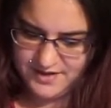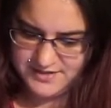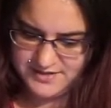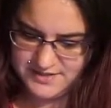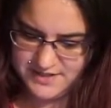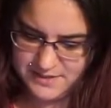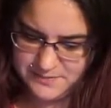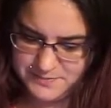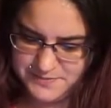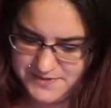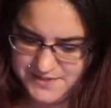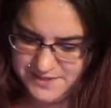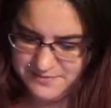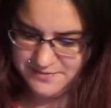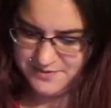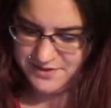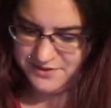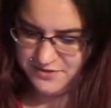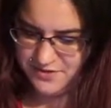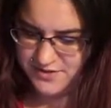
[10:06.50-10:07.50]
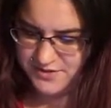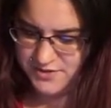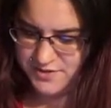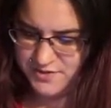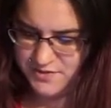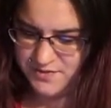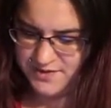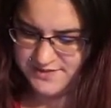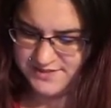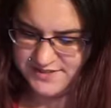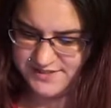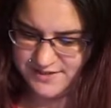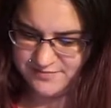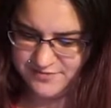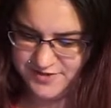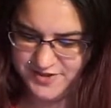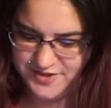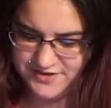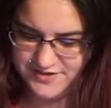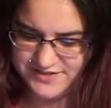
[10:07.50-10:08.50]
Step-sibling, also known as a
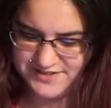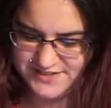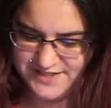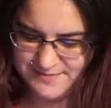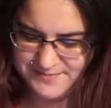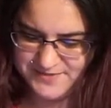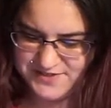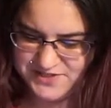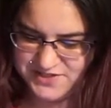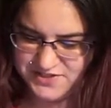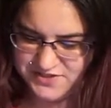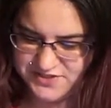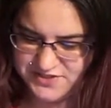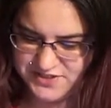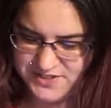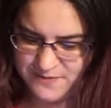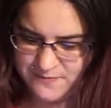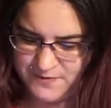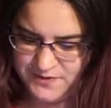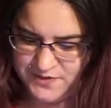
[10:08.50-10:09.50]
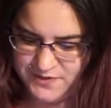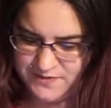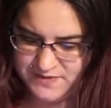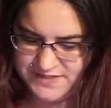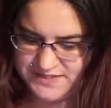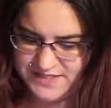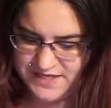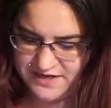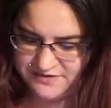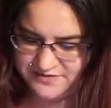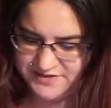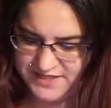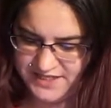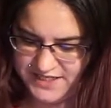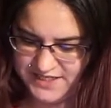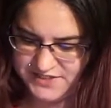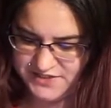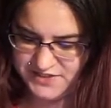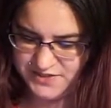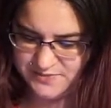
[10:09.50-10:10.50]
stepbrother or stepsister, someone who is not
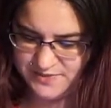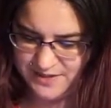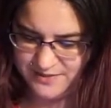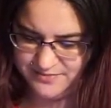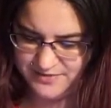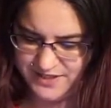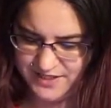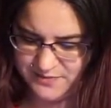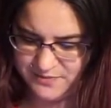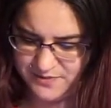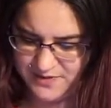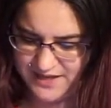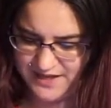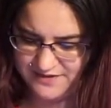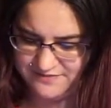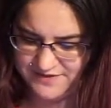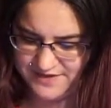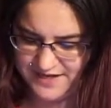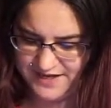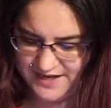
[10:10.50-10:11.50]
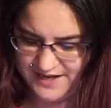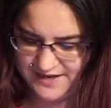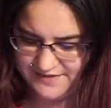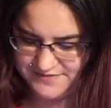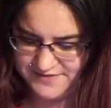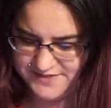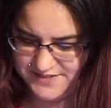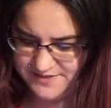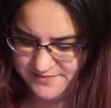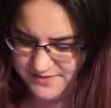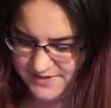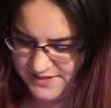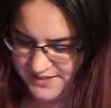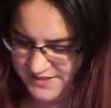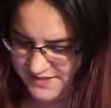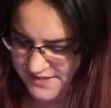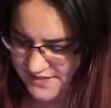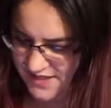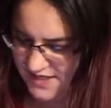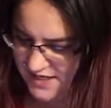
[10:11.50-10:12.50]
related to you by blood while having a half-sibling
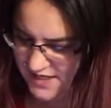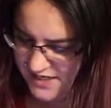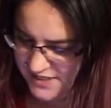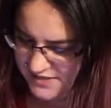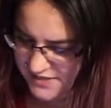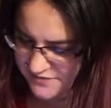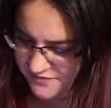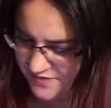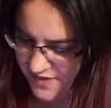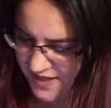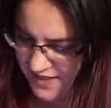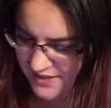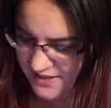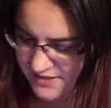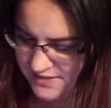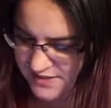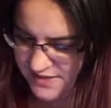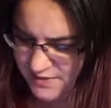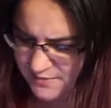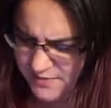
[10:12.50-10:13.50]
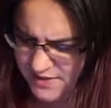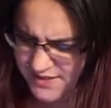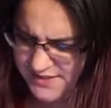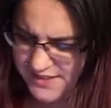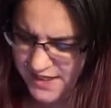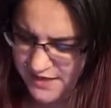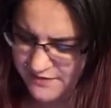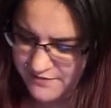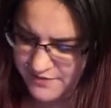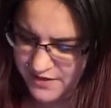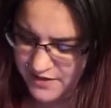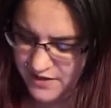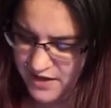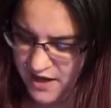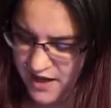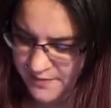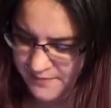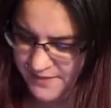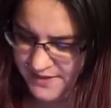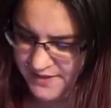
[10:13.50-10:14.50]
is defined as siblings having a
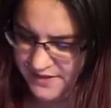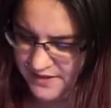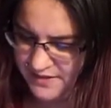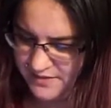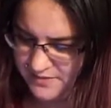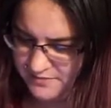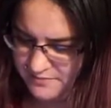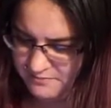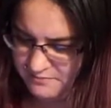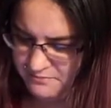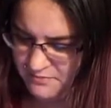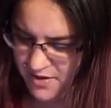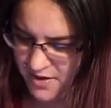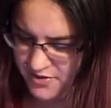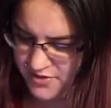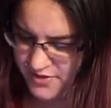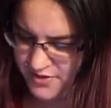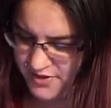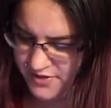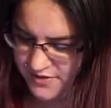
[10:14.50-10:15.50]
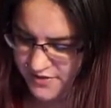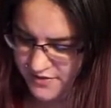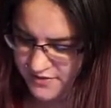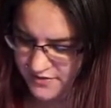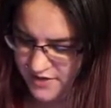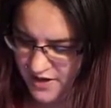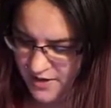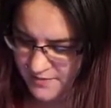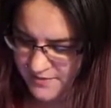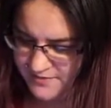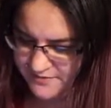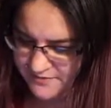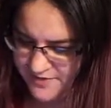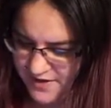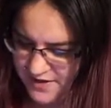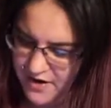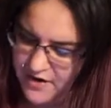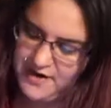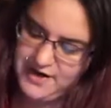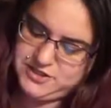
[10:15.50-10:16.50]
common mother or common
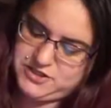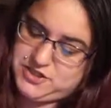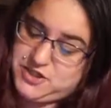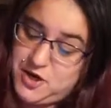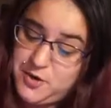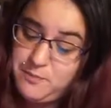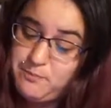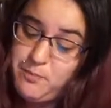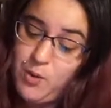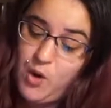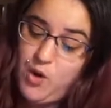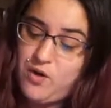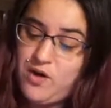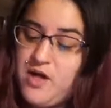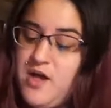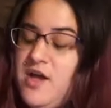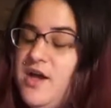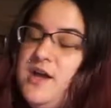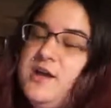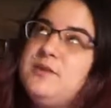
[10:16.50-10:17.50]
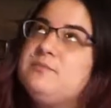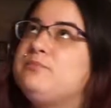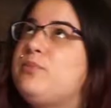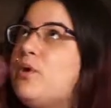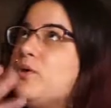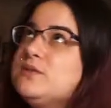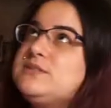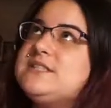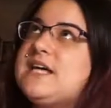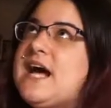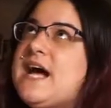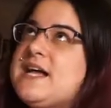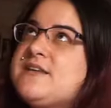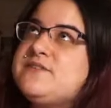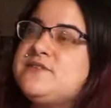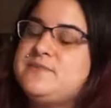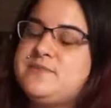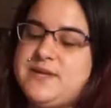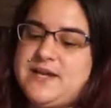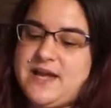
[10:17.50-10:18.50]
father. Alright, so they're both, both sides
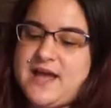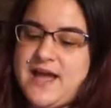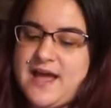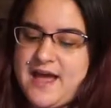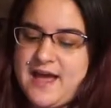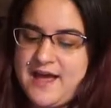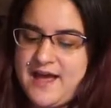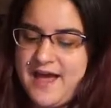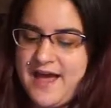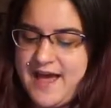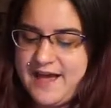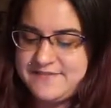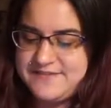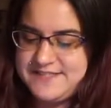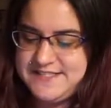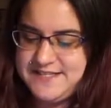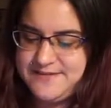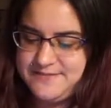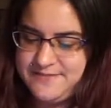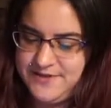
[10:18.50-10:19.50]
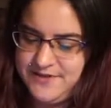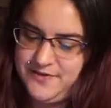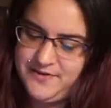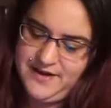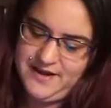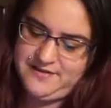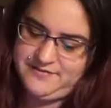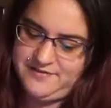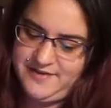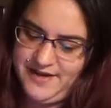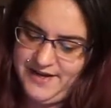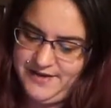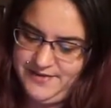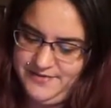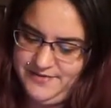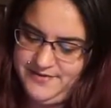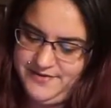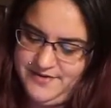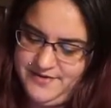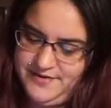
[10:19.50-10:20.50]
would be a, a half-sibling. Okay, fine.
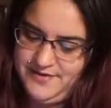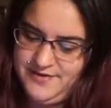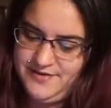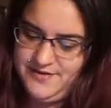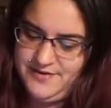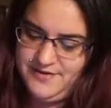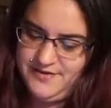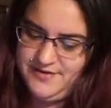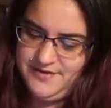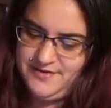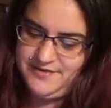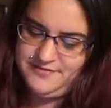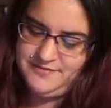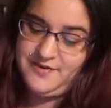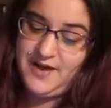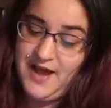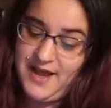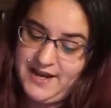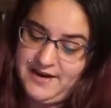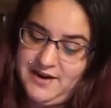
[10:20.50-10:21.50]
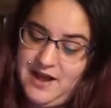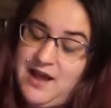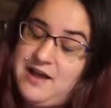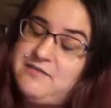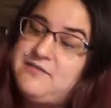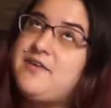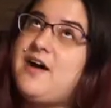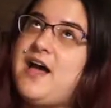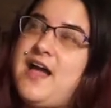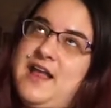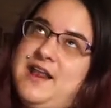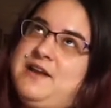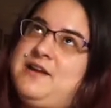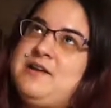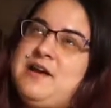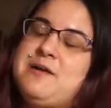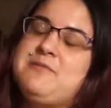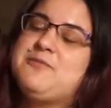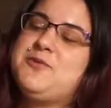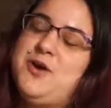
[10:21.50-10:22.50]
See? Fine, I'm fine,
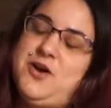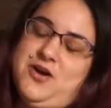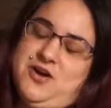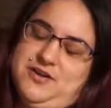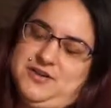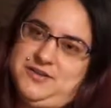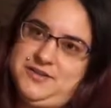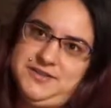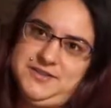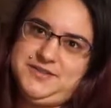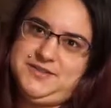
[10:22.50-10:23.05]
I'm wrong.